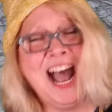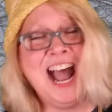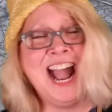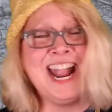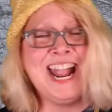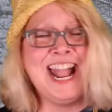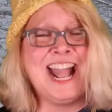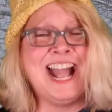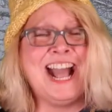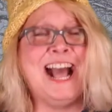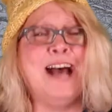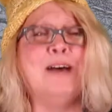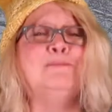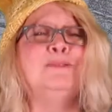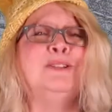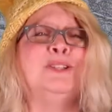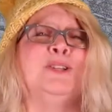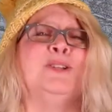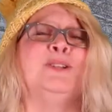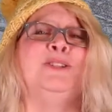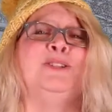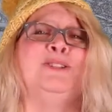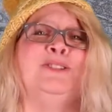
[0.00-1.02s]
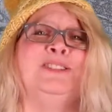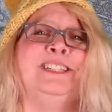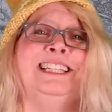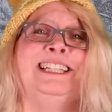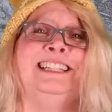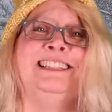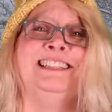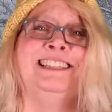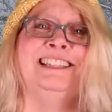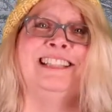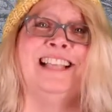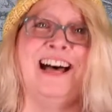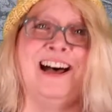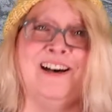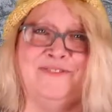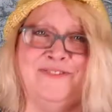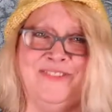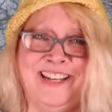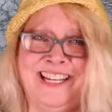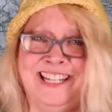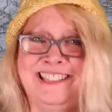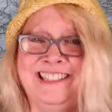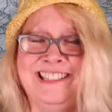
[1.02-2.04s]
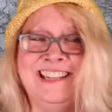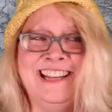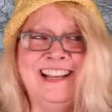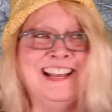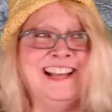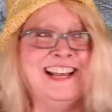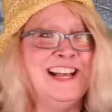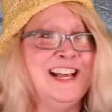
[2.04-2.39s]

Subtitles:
I absolutely love it.